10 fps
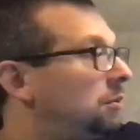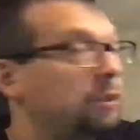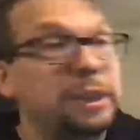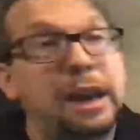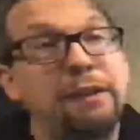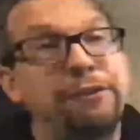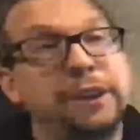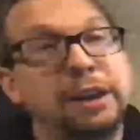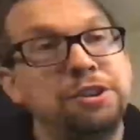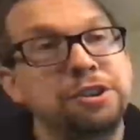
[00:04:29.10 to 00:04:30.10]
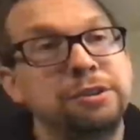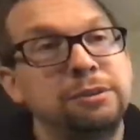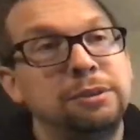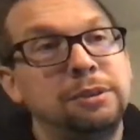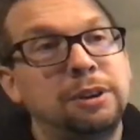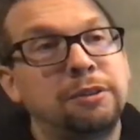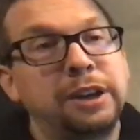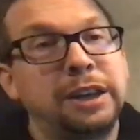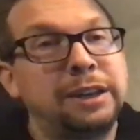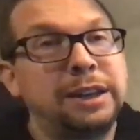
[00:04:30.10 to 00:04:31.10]
or they have flashed
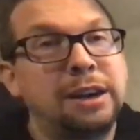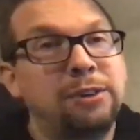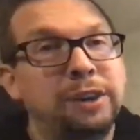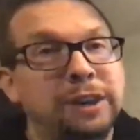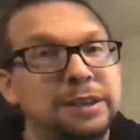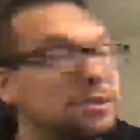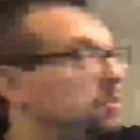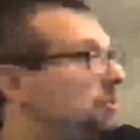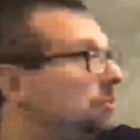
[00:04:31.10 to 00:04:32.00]
already, and now it's